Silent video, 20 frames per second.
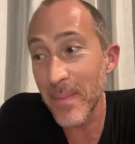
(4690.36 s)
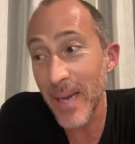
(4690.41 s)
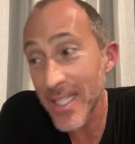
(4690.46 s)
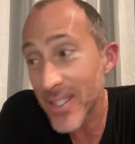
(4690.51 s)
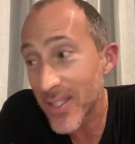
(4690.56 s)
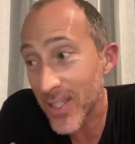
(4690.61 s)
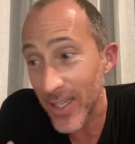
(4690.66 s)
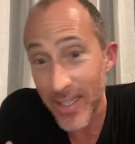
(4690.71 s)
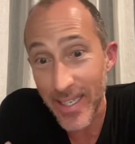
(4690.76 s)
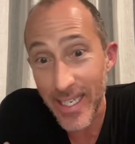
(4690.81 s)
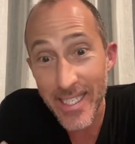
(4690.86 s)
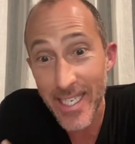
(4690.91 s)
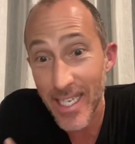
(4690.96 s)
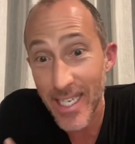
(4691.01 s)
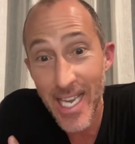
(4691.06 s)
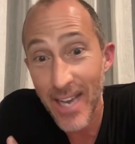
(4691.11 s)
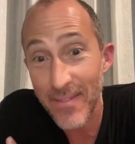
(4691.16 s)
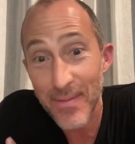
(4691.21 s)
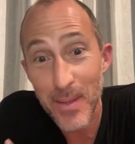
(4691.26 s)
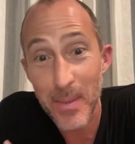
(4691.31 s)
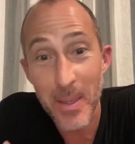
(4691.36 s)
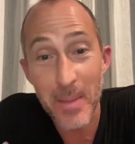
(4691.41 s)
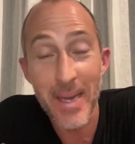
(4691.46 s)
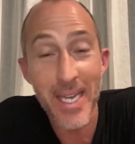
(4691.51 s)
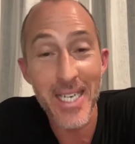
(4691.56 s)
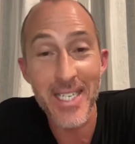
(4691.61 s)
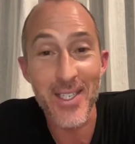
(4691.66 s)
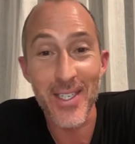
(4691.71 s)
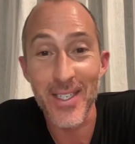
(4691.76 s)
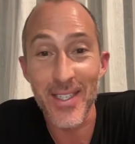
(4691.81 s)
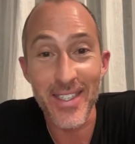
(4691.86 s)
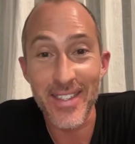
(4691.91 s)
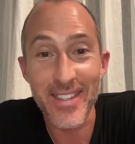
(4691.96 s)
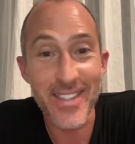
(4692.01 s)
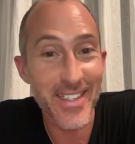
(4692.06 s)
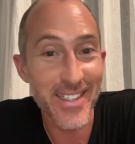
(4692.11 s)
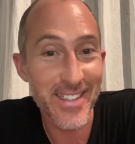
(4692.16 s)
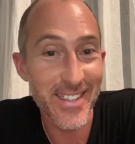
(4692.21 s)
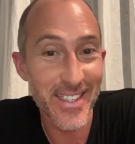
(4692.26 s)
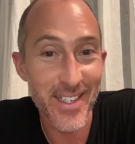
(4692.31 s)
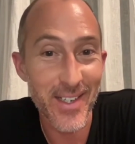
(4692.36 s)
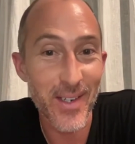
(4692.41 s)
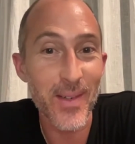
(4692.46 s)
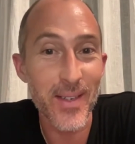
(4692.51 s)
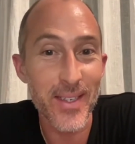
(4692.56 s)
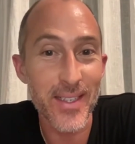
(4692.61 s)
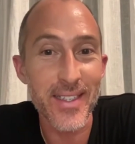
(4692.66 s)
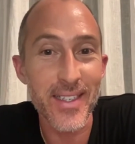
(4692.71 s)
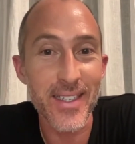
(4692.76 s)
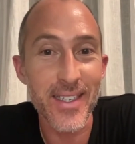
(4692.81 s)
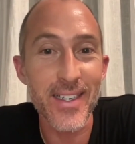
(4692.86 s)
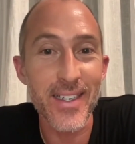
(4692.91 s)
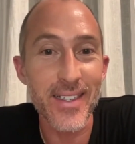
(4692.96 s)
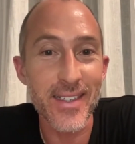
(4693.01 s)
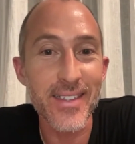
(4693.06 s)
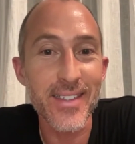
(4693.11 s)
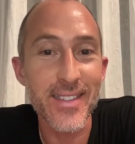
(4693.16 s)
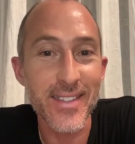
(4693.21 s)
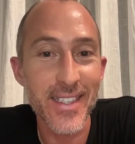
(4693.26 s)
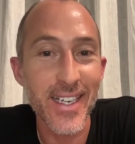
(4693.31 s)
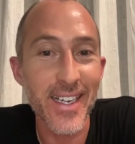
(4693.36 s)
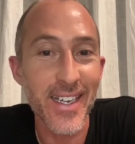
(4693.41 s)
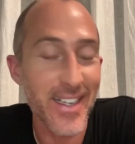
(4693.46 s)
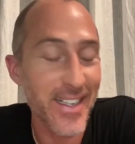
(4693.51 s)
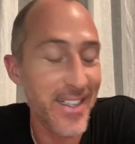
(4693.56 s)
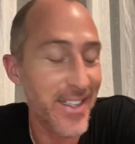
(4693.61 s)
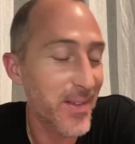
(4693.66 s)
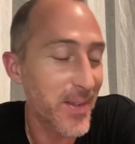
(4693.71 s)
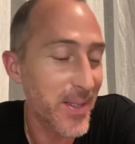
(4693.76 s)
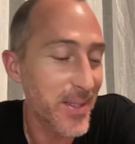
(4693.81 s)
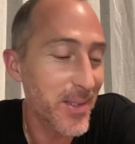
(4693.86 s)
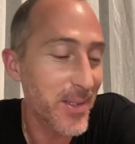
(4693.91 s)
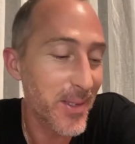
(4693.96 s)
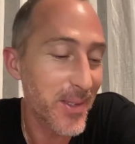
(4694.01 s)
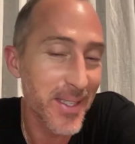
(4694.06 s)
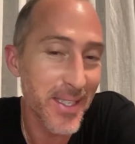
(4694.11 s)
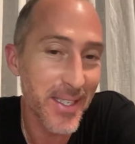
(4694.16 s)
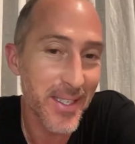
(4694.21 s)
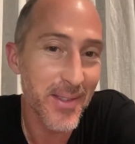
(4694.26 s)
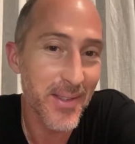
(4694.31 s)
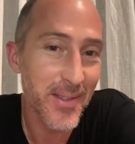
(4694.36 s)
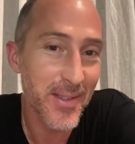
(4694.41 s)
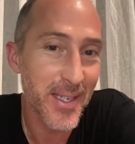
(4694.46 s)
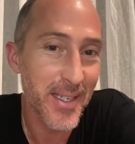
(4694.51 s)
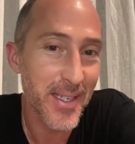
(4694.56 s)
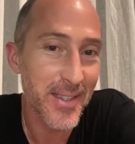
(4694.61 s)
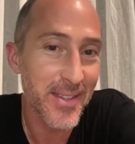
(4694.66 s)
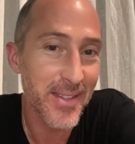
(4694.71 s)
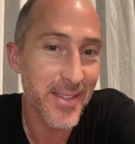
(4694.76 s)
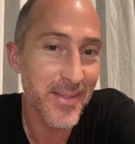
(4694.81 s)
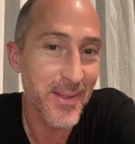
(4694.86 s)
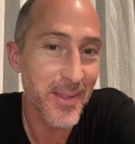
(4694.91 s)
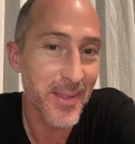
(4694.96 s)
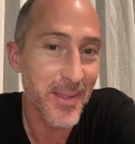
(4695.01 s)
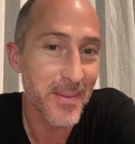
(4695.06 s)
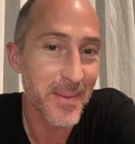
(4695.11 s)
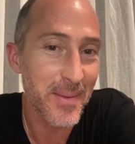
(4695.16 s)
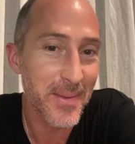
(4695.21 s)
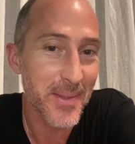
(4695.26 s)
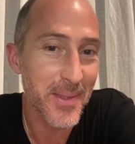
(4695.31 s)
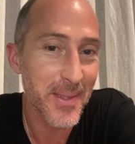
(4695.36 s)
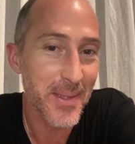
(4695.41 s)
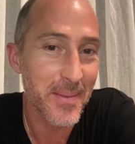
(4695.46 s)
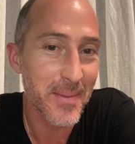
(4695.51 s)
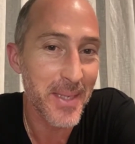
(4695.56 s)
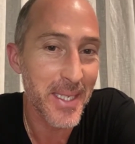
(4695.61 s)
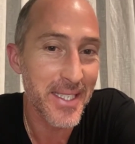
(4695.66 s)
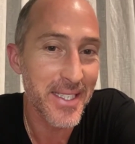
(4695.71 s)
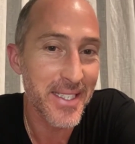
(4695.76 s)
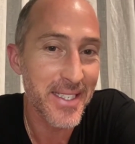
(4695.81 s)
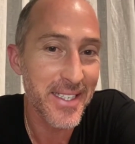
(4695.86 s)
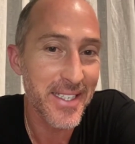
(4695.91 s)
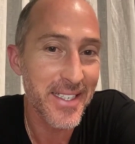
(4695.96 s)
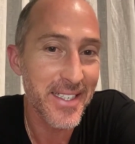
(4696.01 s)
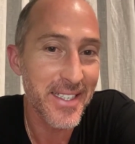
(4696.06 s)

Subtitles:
be mentioned, it does have to be mentioned, and yeah, I know, I totally understand what you mean.